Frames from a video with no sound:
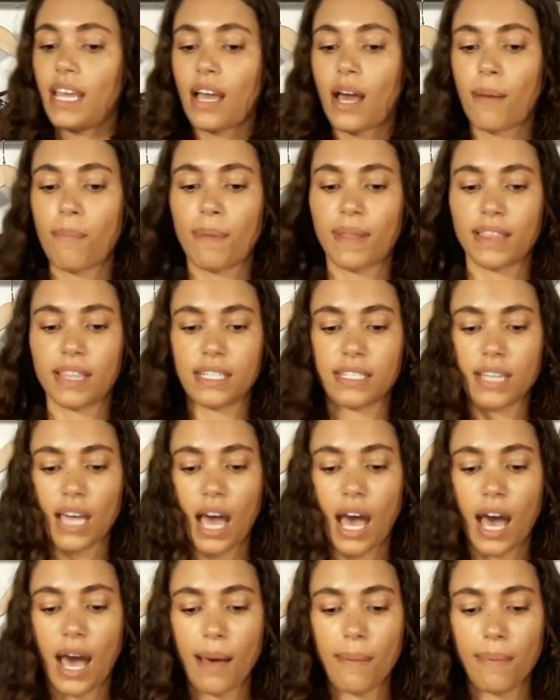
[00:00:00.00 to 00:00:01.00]
up at the
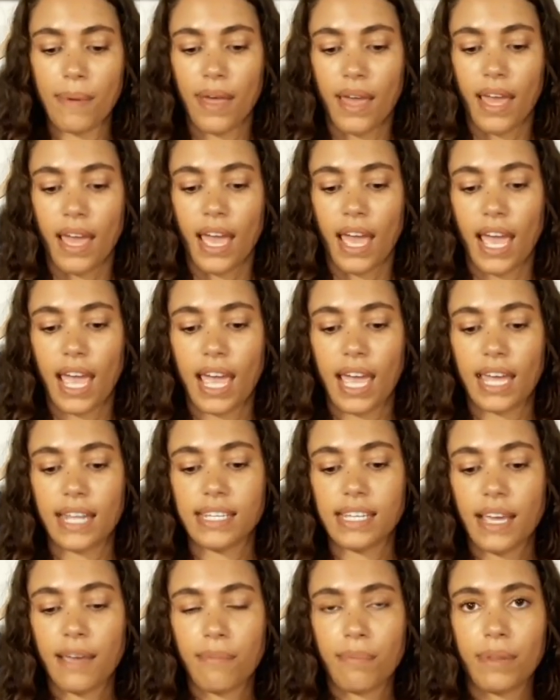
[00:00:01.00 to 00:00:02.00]
top
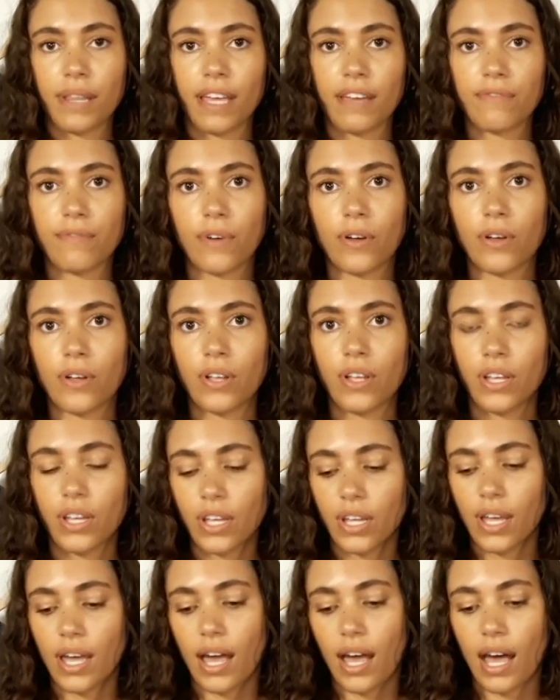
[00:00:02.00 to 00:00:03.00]
and a playful
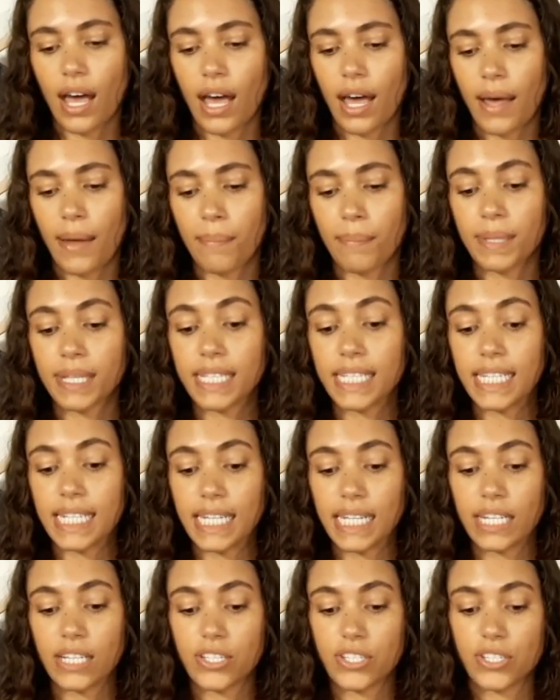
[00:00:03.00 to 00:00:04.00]

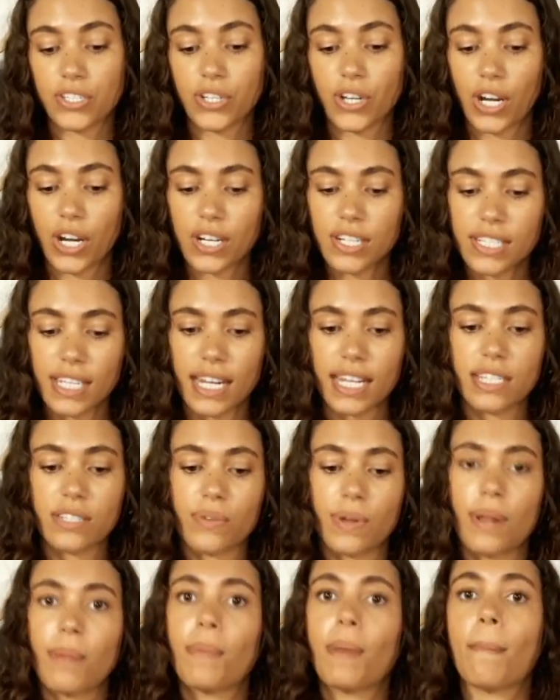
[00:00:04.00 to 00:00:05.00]
pleated skirt, and it's
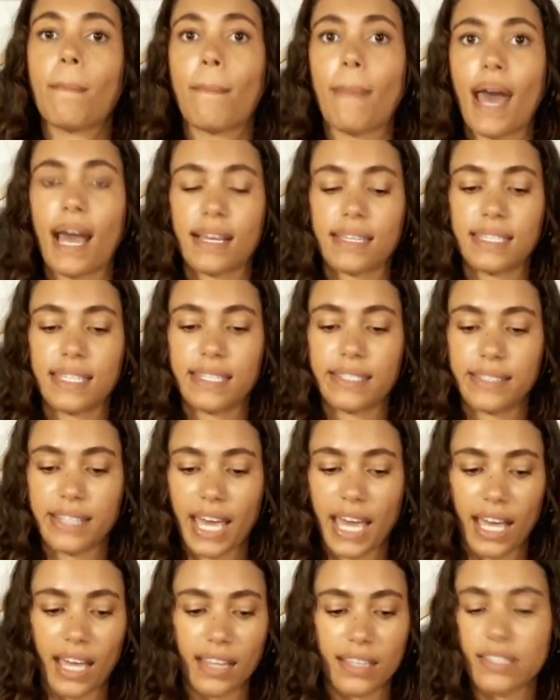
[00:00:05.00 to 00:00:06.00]
going to be maxi
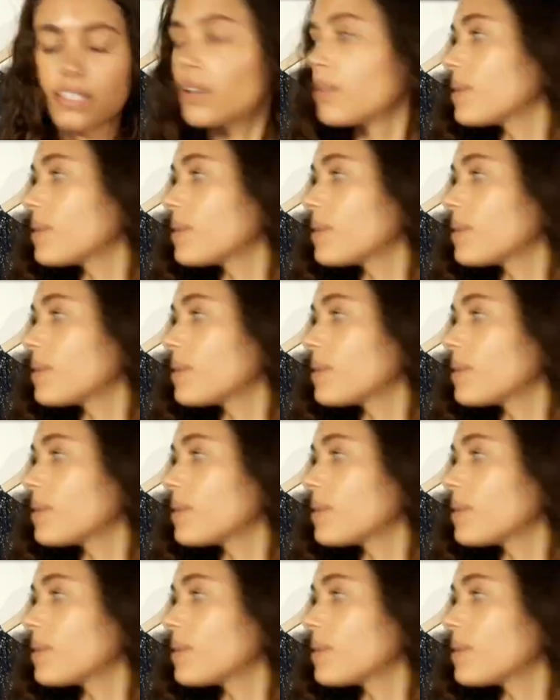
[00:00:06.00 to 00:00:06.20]
length. So